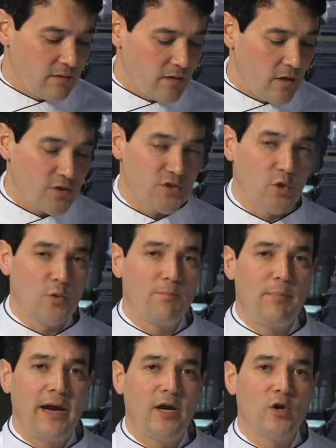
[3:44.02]
also
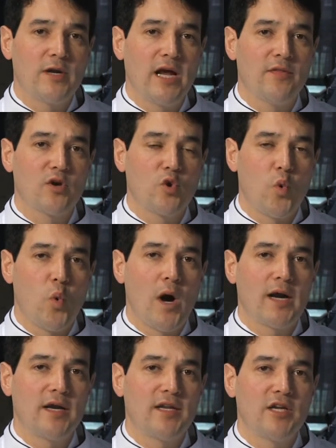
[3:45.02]
pare down the
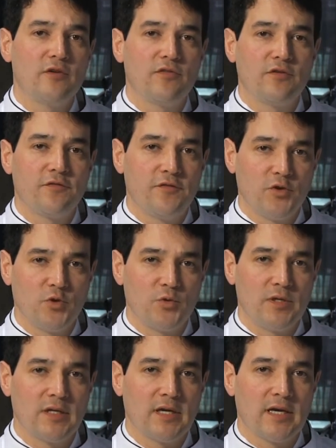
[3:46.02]
quantity of the
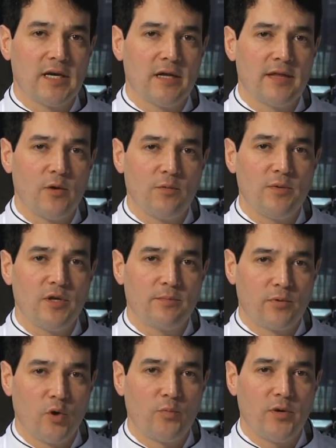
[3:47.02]
food, that would be
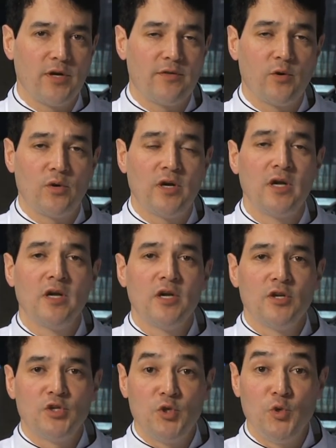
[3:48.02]
appropriate here. There were
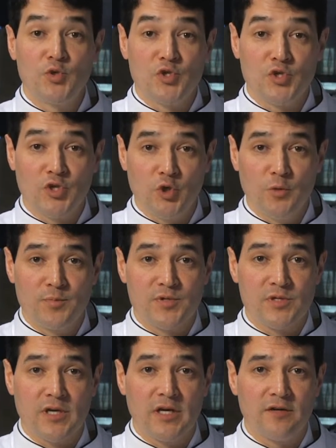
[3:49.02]
2
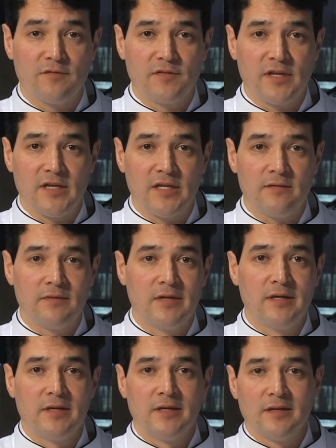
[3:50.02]
scoops of
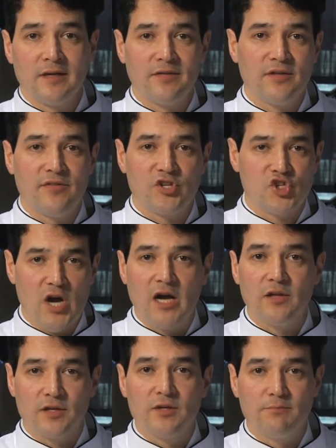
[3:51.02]
the
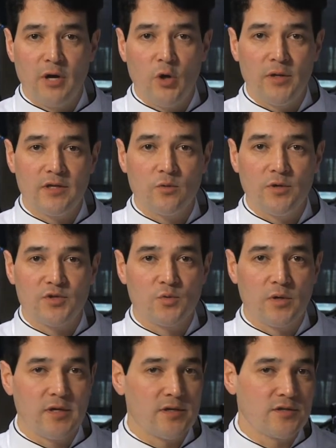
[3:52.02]
chocolate component, which
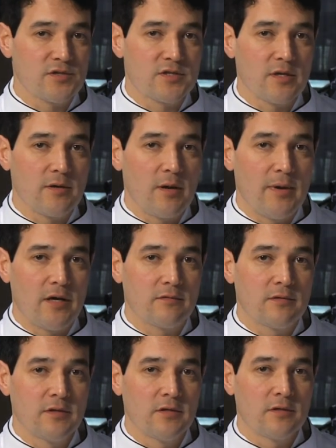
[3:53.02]
was about
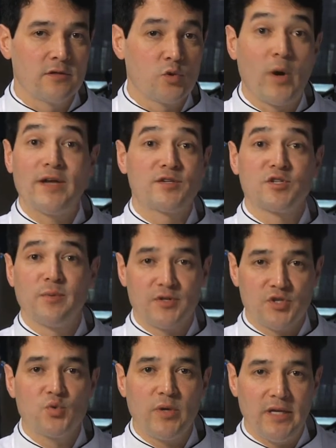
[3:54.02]
twice as
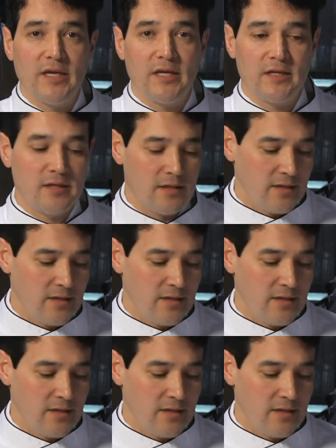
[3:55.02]
much as we need.